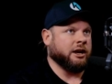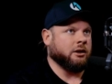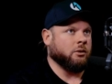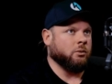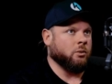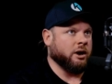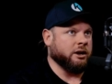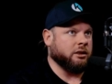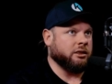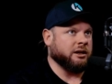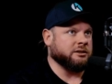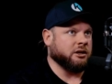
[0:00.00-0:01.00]
like one of
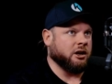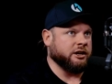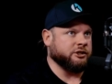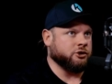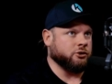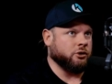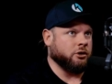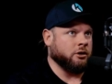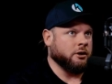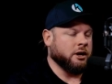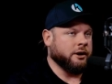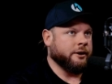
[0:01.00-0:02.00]
the things that I
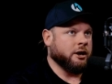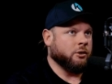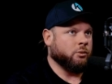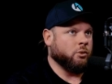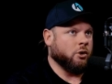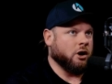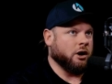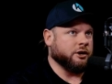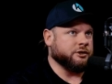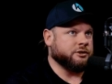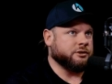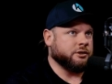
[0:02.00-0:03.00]
saw
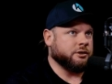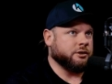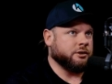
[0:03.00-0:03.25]
was